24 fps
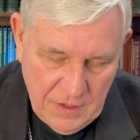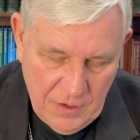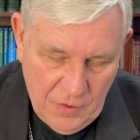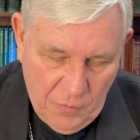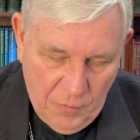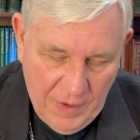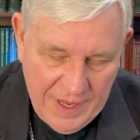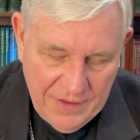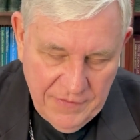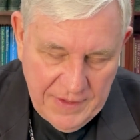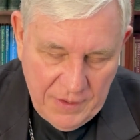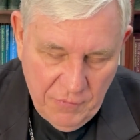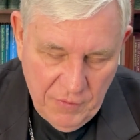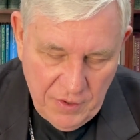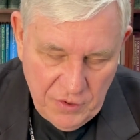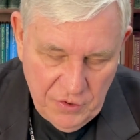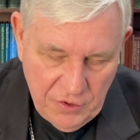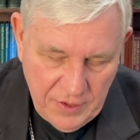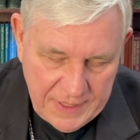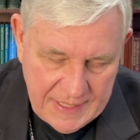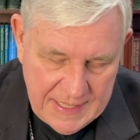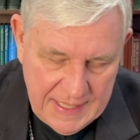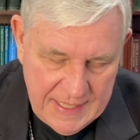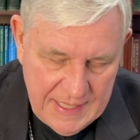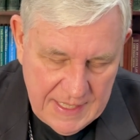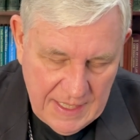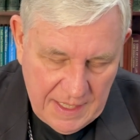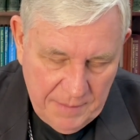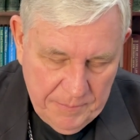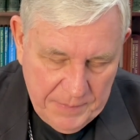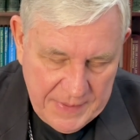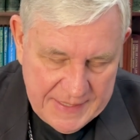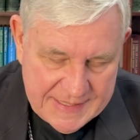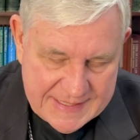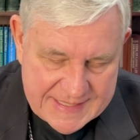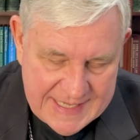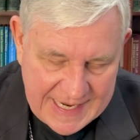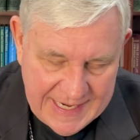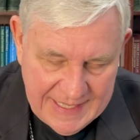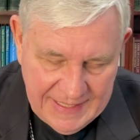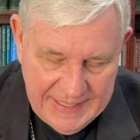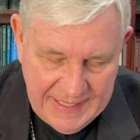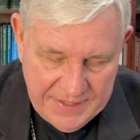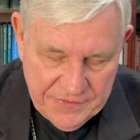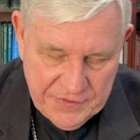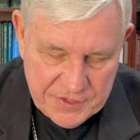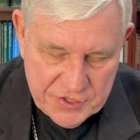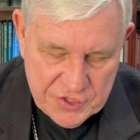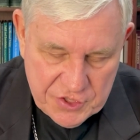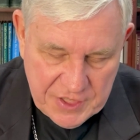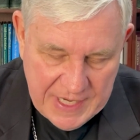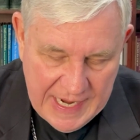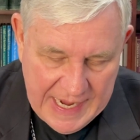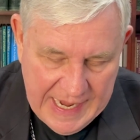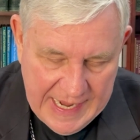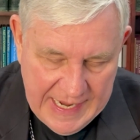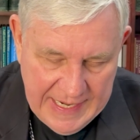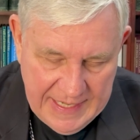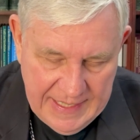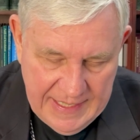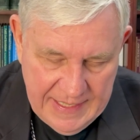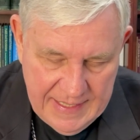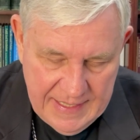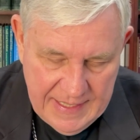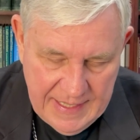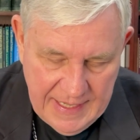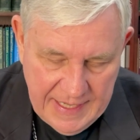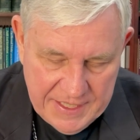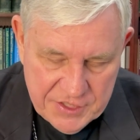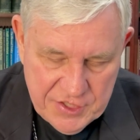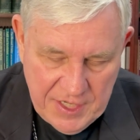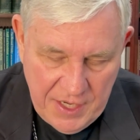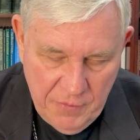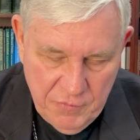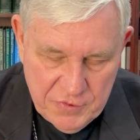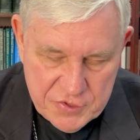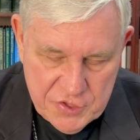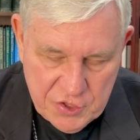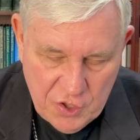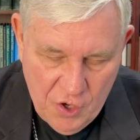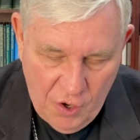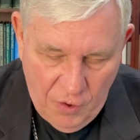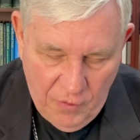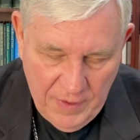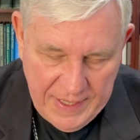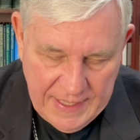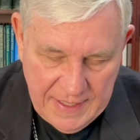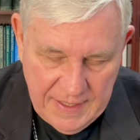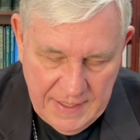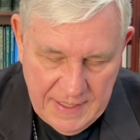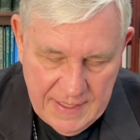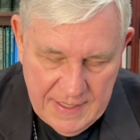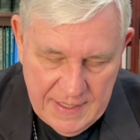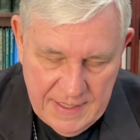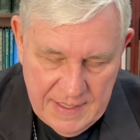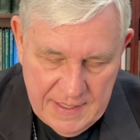While they were looking up intently at the sky as he was going,